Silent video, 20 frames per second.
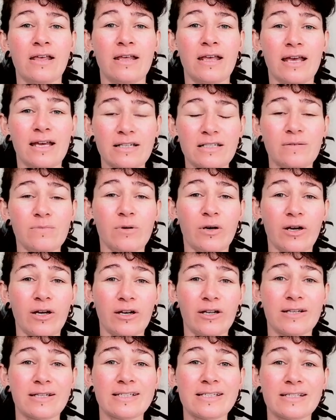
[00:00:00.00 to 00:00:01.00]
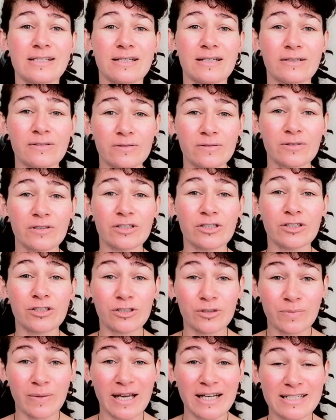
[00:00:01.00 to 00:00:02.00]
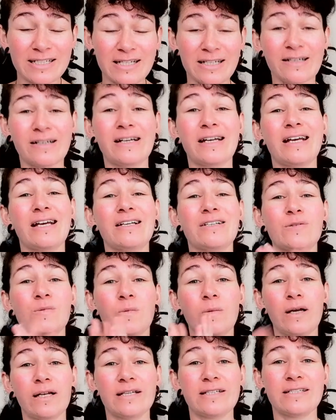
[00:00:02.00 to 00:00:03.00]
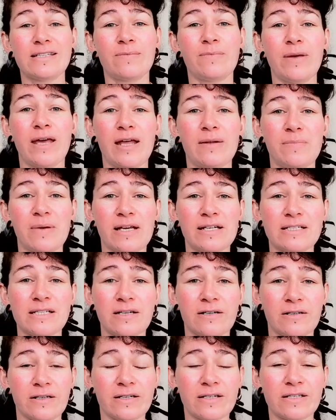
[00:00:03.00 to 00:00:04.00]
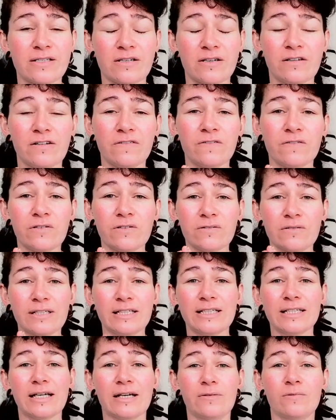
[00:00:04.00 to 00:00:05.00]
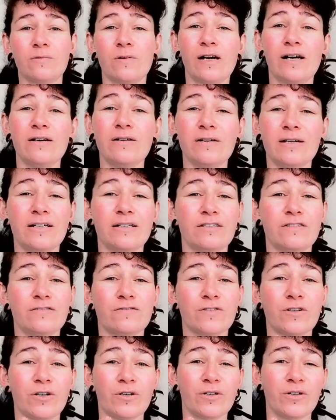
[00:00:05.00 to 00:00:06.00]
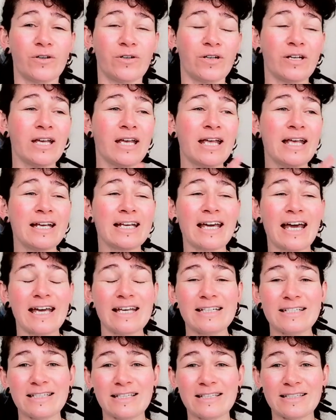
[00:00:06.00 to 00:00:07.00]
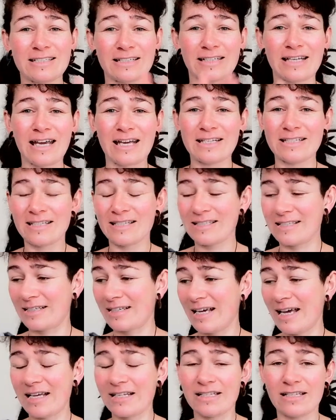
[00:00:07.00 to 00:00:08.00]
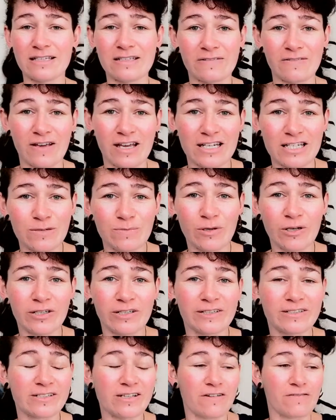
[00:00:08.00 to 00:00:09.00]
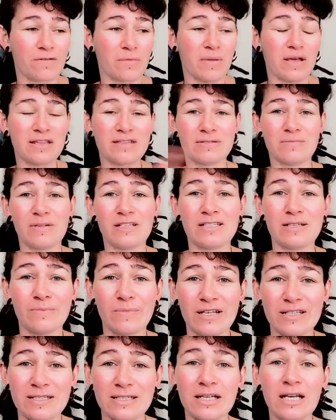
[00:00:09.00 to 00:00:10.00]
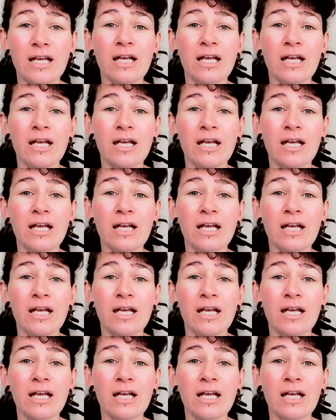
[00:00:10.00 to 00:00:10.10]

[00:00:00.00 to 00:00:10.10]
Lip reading: antibiotics kill the good bacteria as well as the bad bacteria. So if you're really unwell and you've gone on cases and cases and cases of antibiotics over months and months and months,